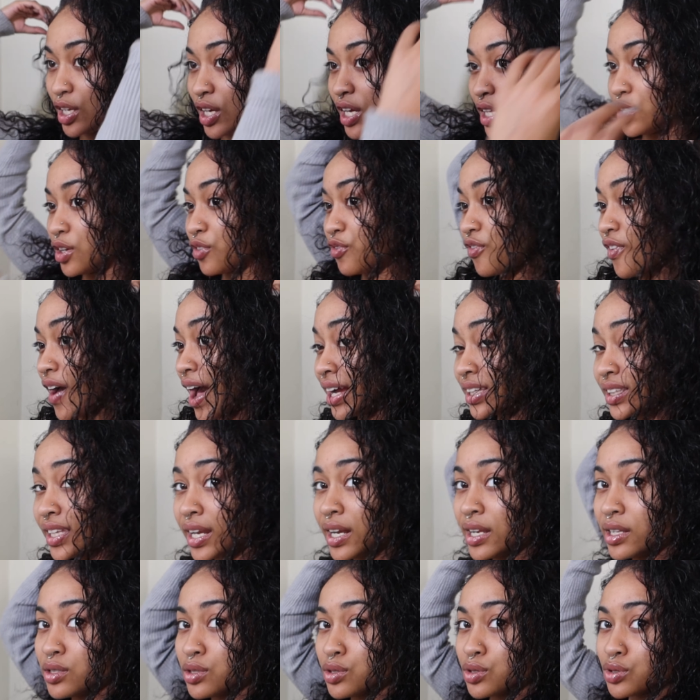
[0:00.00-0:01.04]
The fact
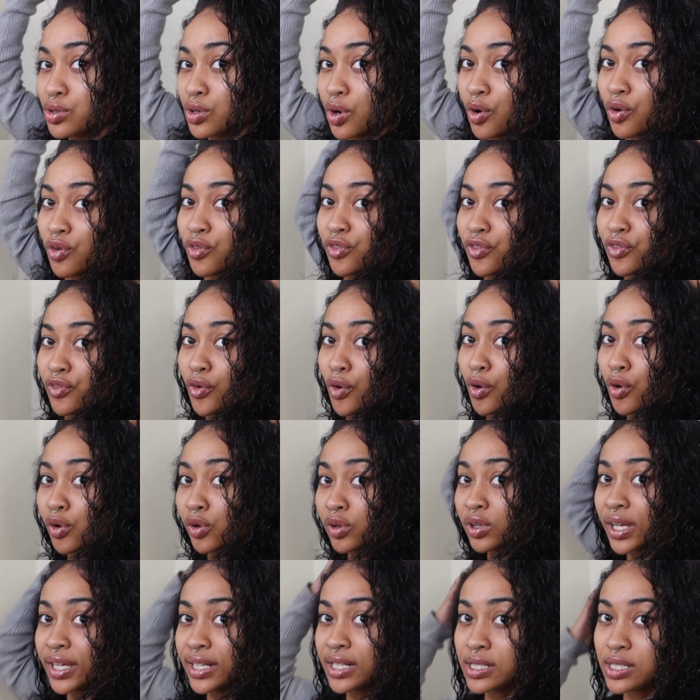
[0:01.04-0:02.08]
that it's so
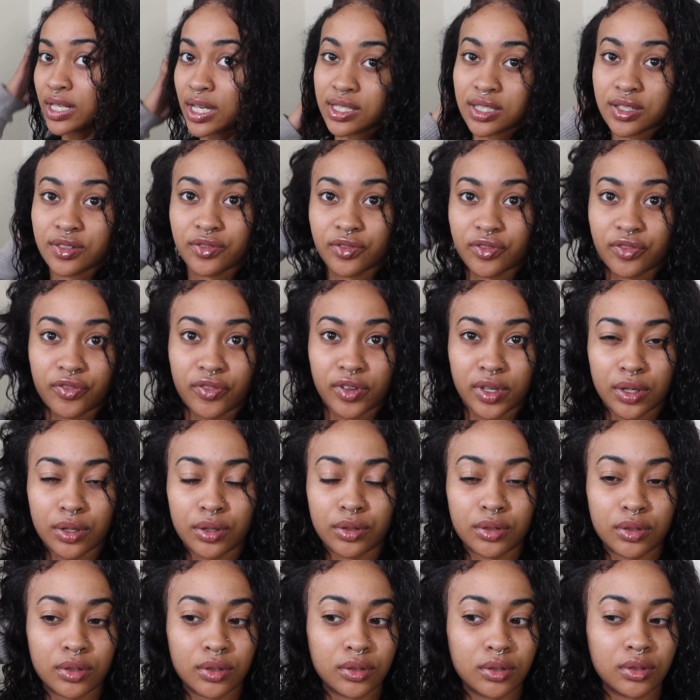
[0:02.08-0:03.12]
full and it doesn't
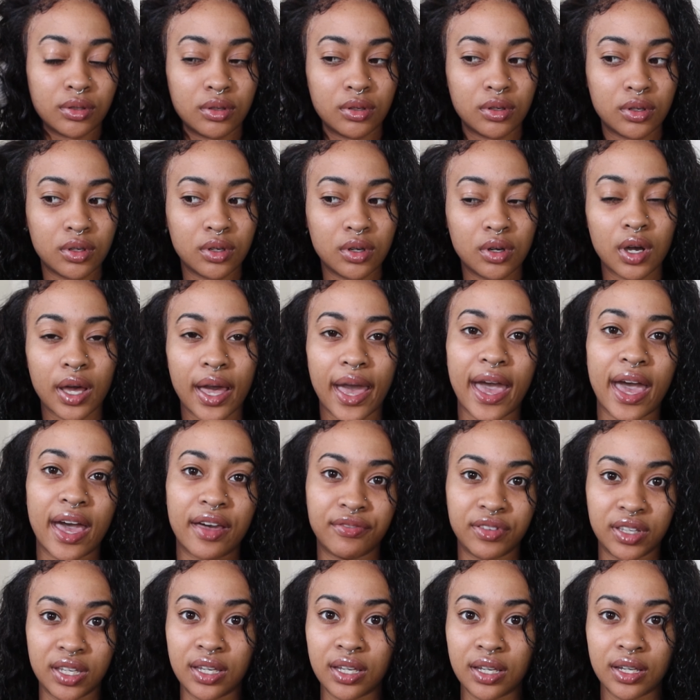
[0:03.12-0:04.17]
feel
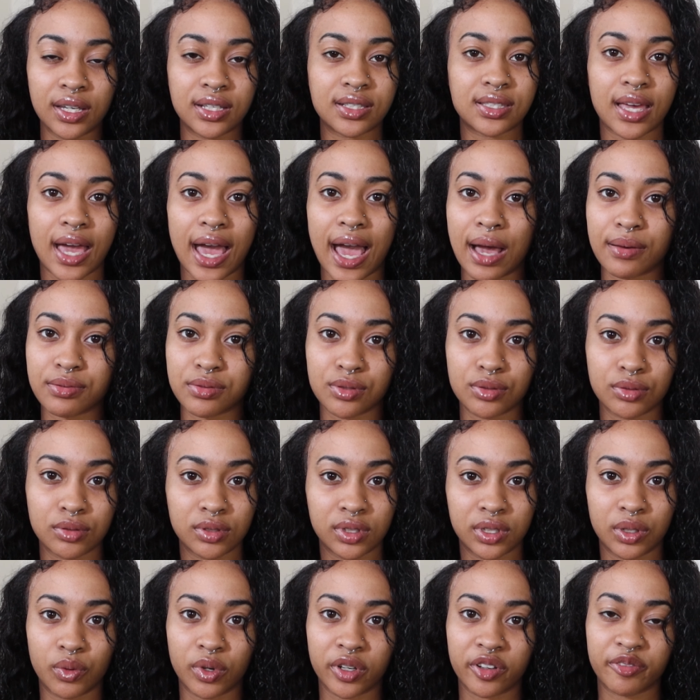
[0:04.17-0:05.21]
heavy is
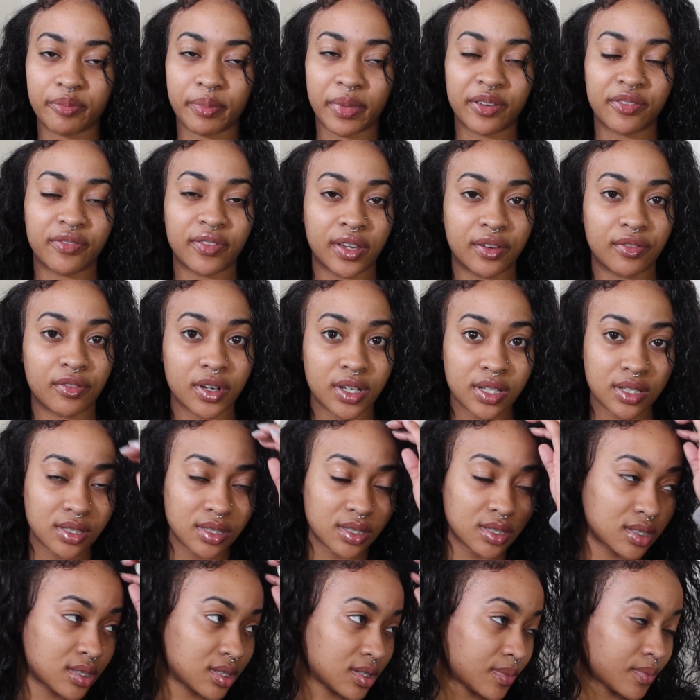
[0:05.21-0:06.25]
absolutely one of my
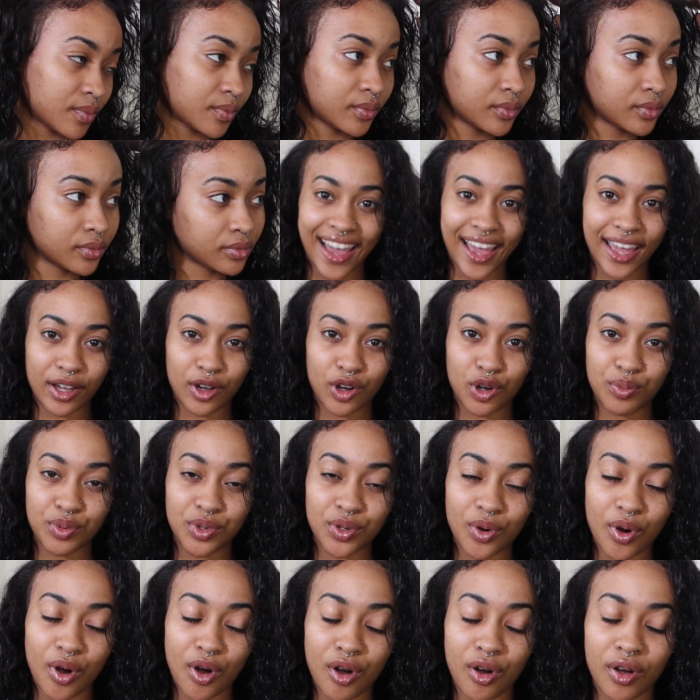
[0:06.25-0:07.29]
favorites. I hope
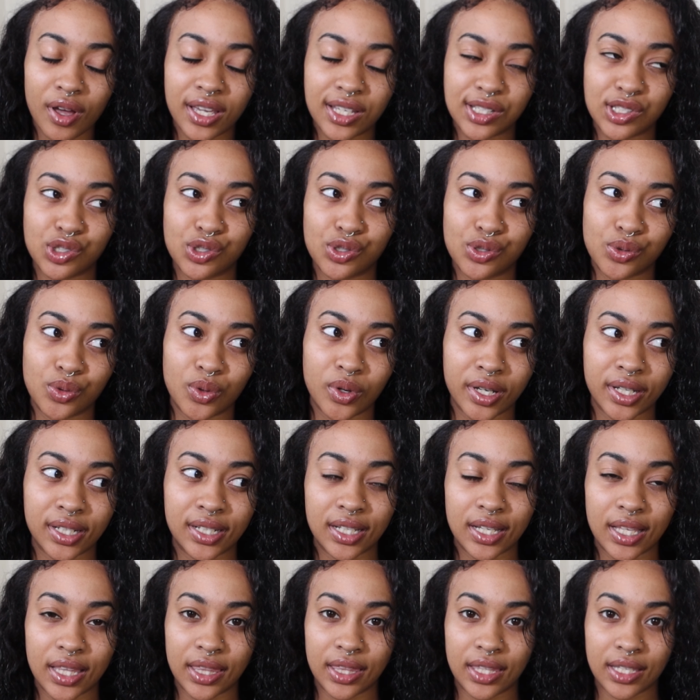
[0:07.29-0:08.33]
you all
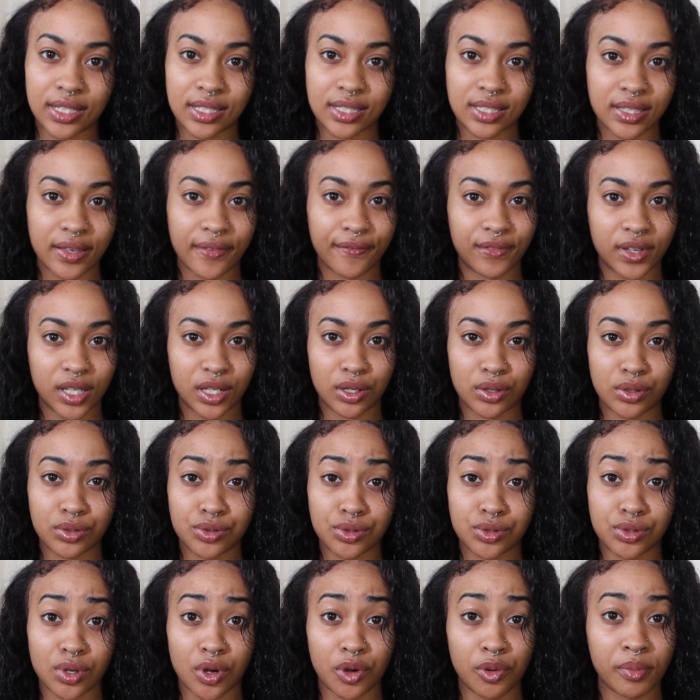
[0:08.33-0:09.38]
enjoyed this video
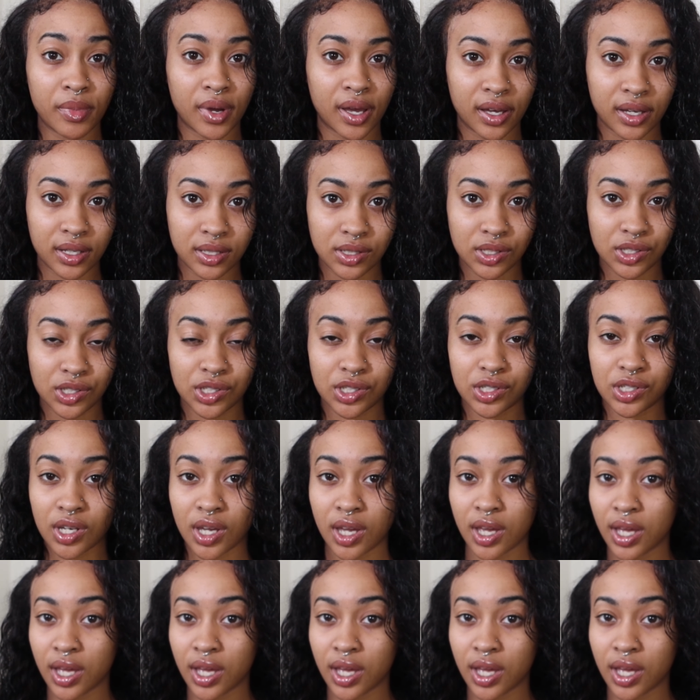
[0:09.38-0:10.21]
so much.